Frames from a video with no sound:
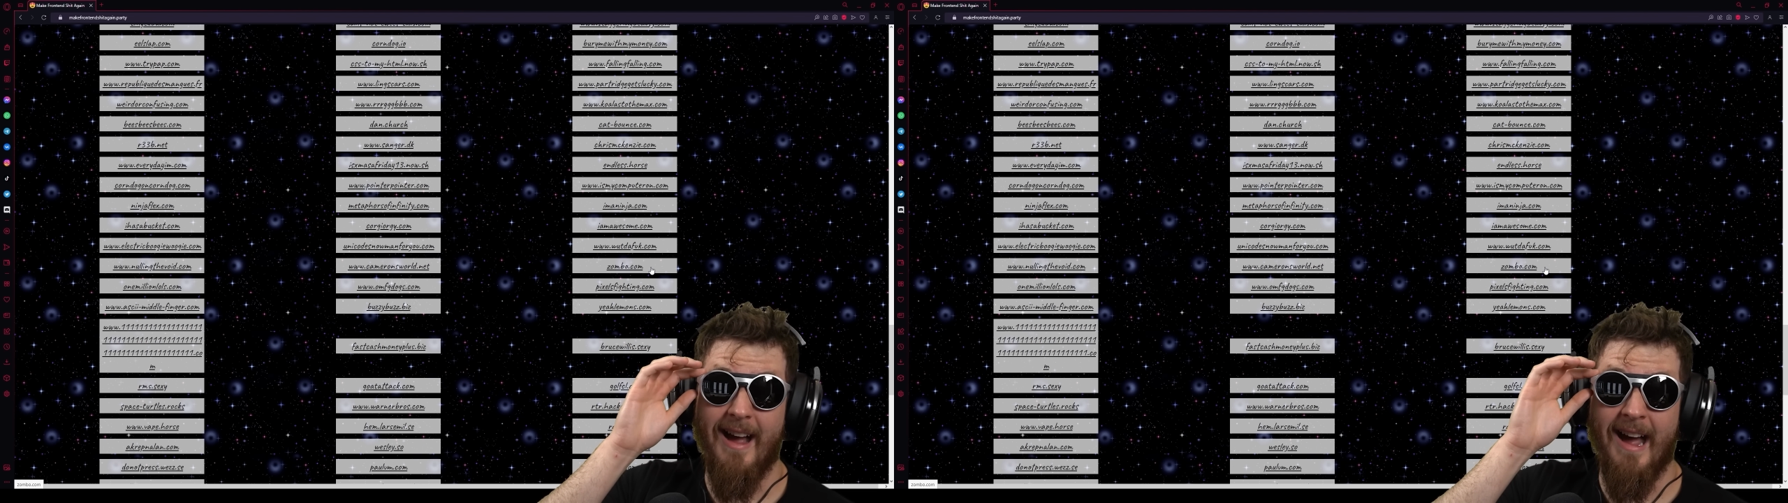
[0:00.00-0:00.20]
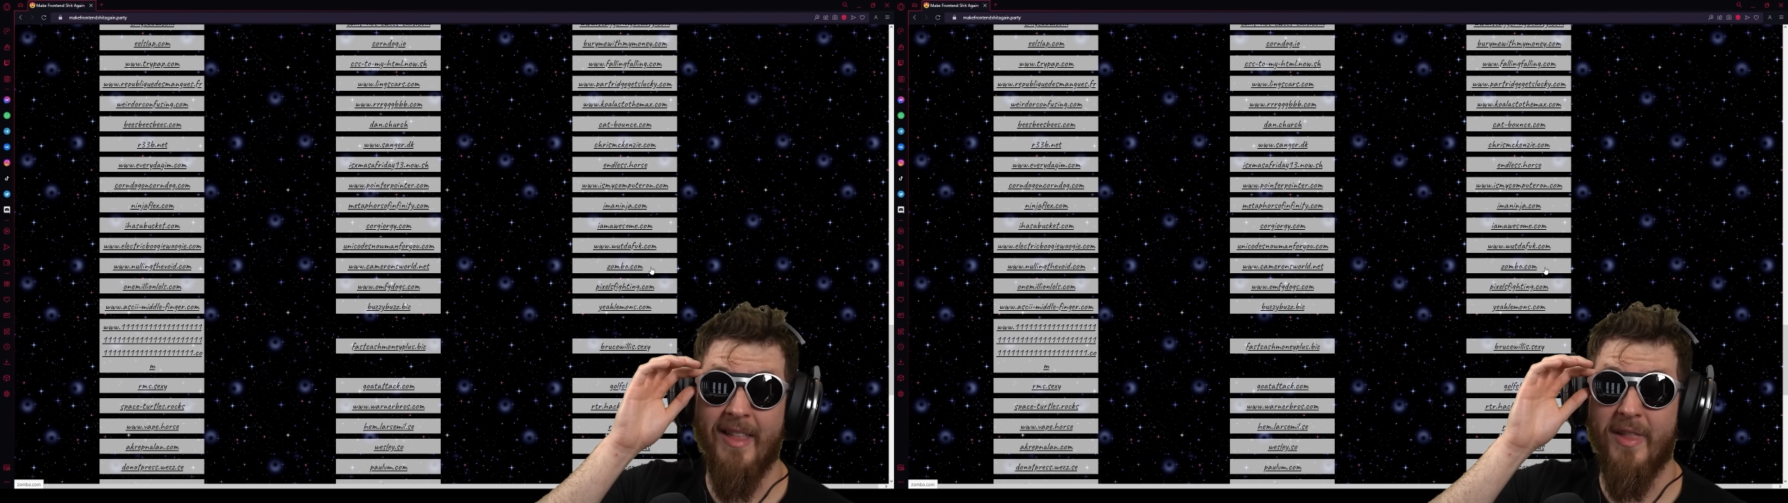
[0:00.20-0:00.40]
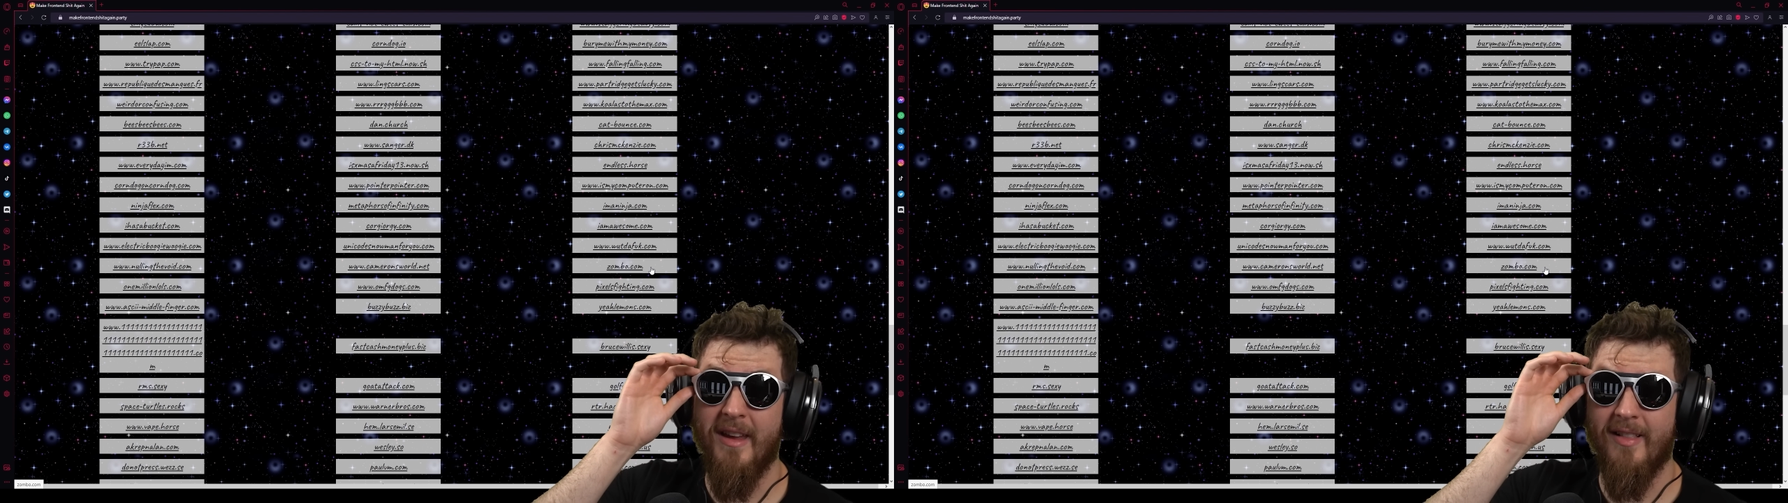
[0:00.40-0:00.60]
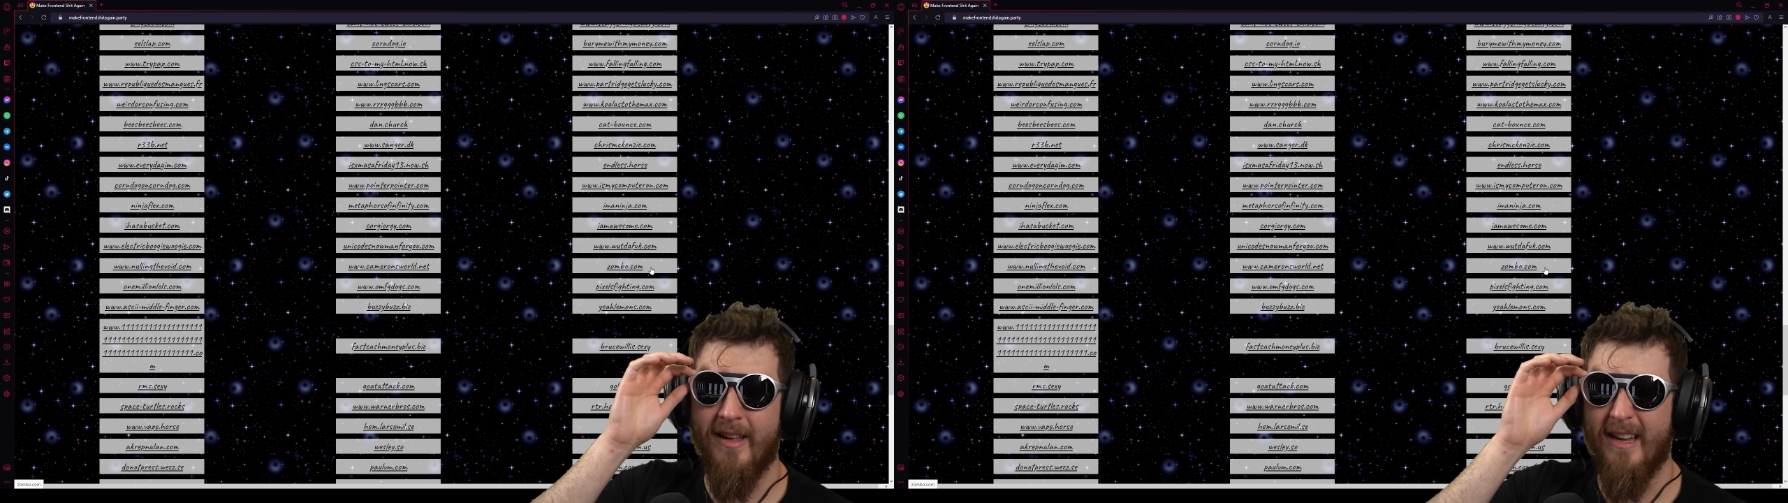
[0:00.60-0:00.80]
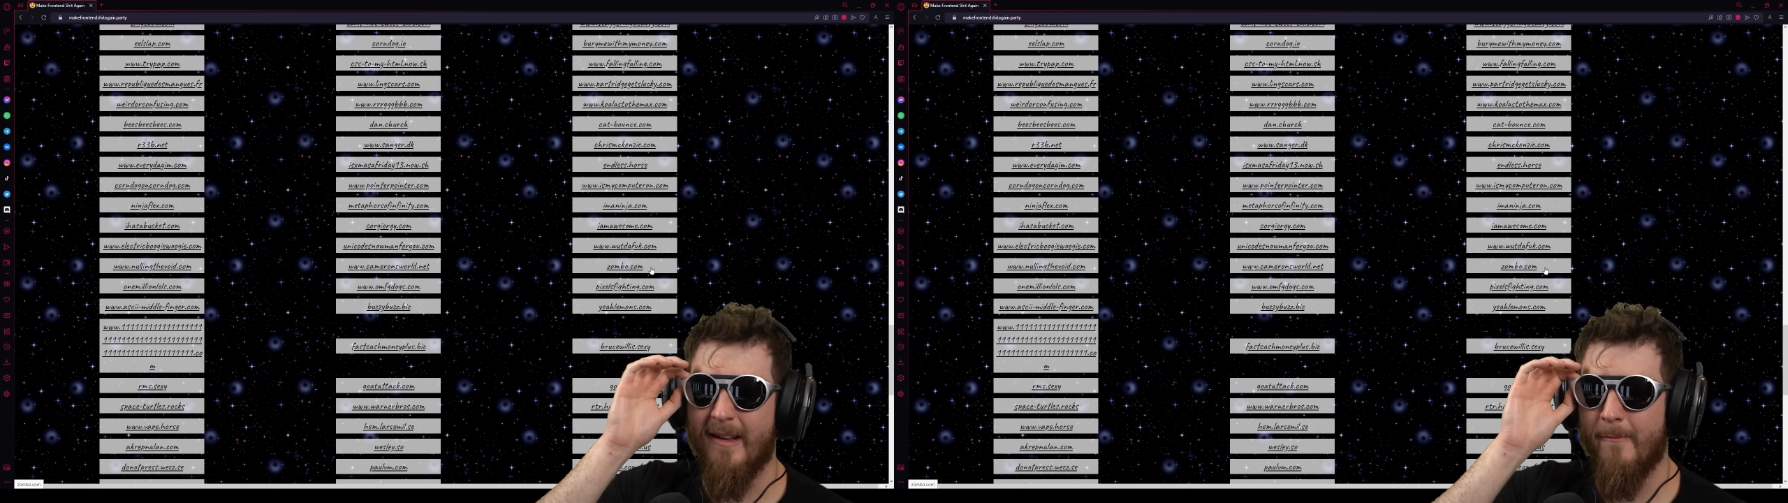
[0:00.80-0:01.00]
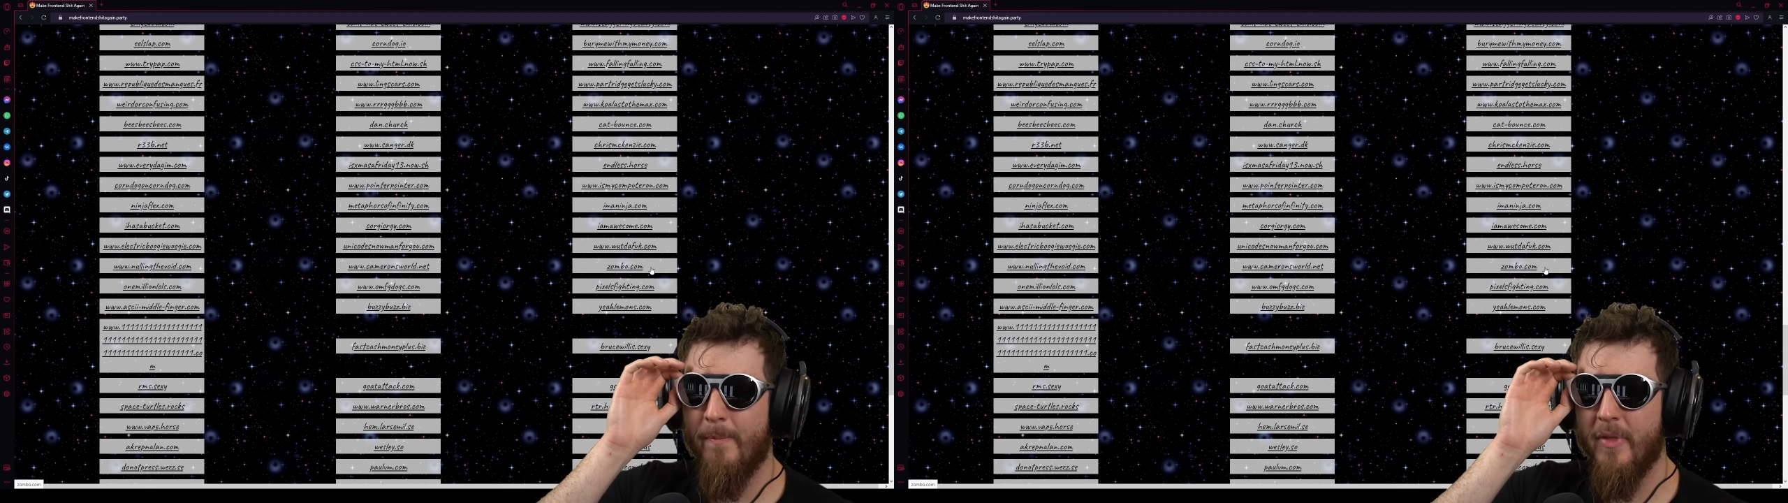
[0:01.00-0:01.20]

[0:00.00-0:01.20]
I think, like